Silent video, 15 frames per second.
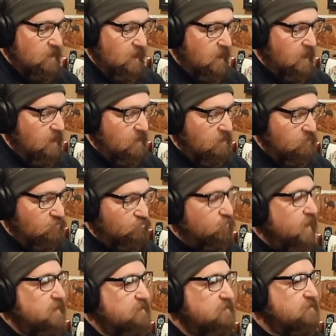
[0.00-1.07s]
and
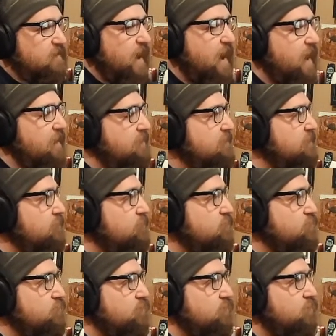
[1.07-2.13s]
tried to tie them
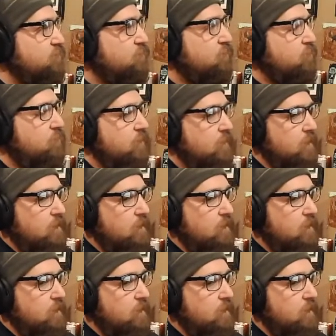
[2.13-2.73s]
to